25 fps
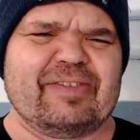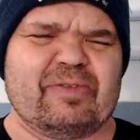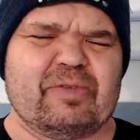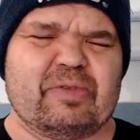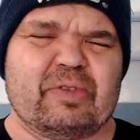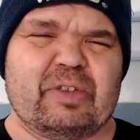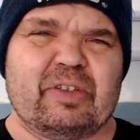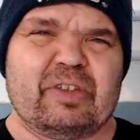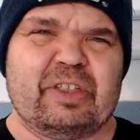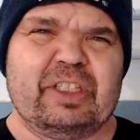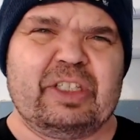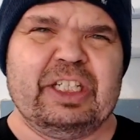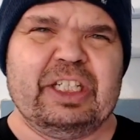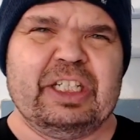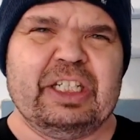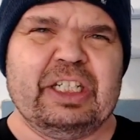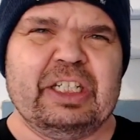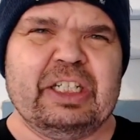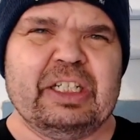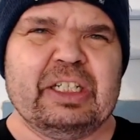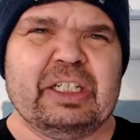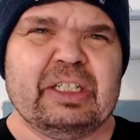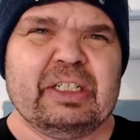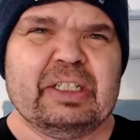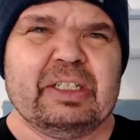
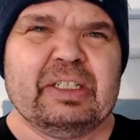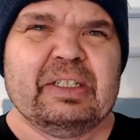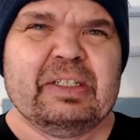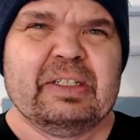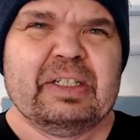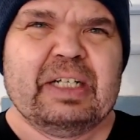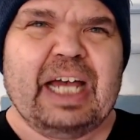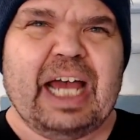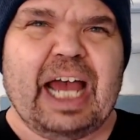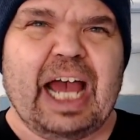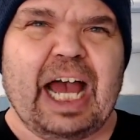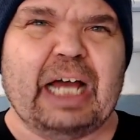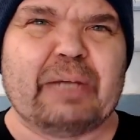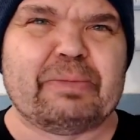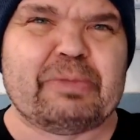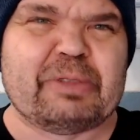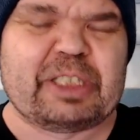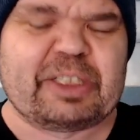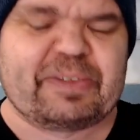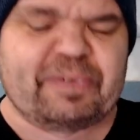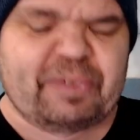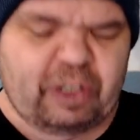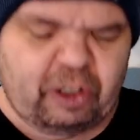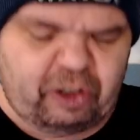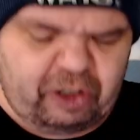the
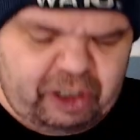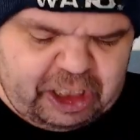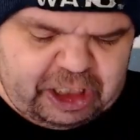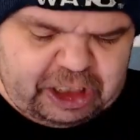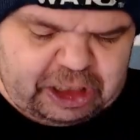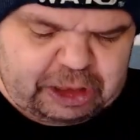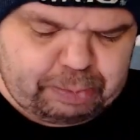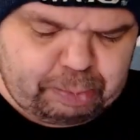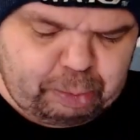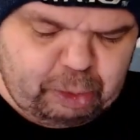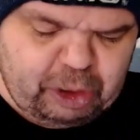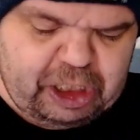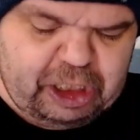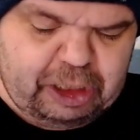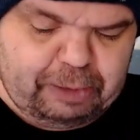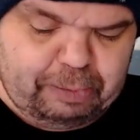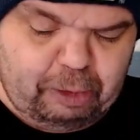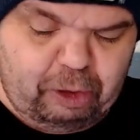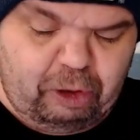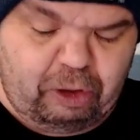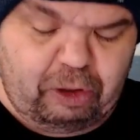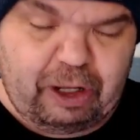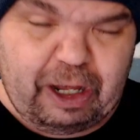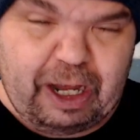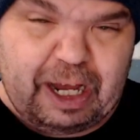atmosphere is
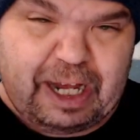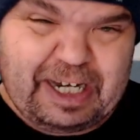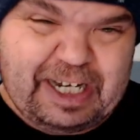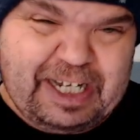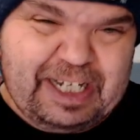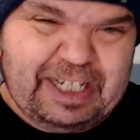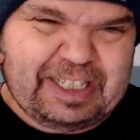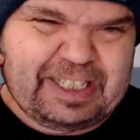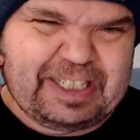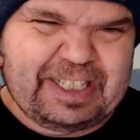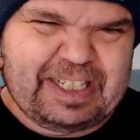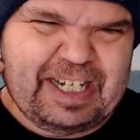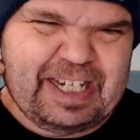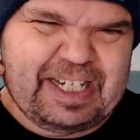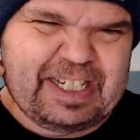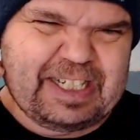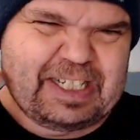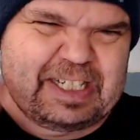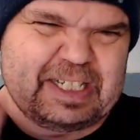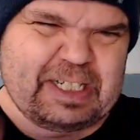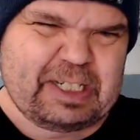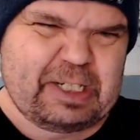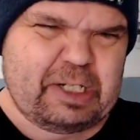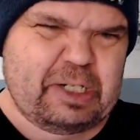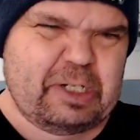breathable, and he
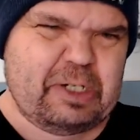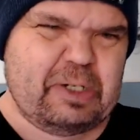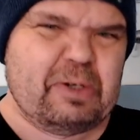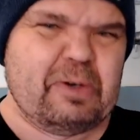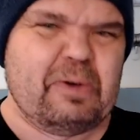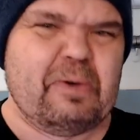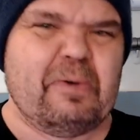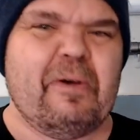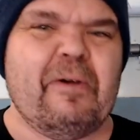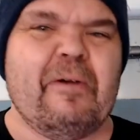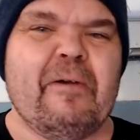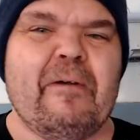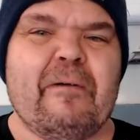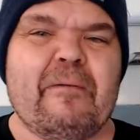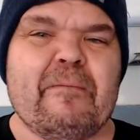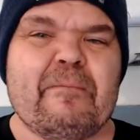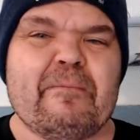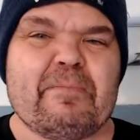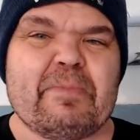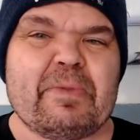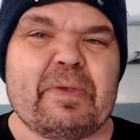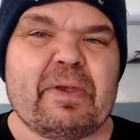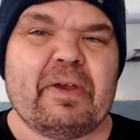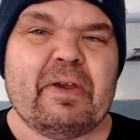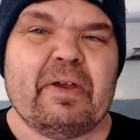says to
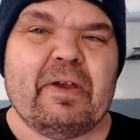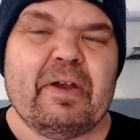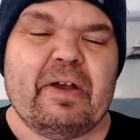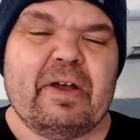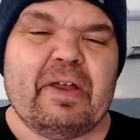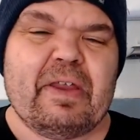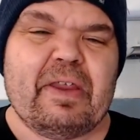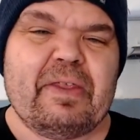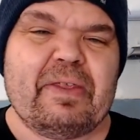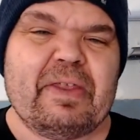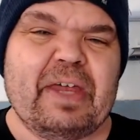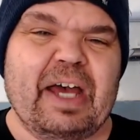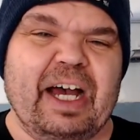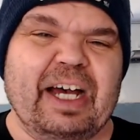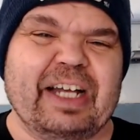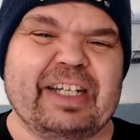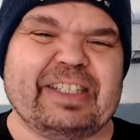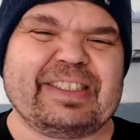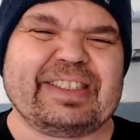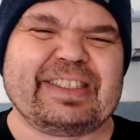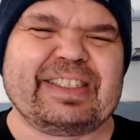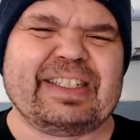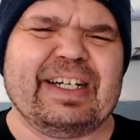that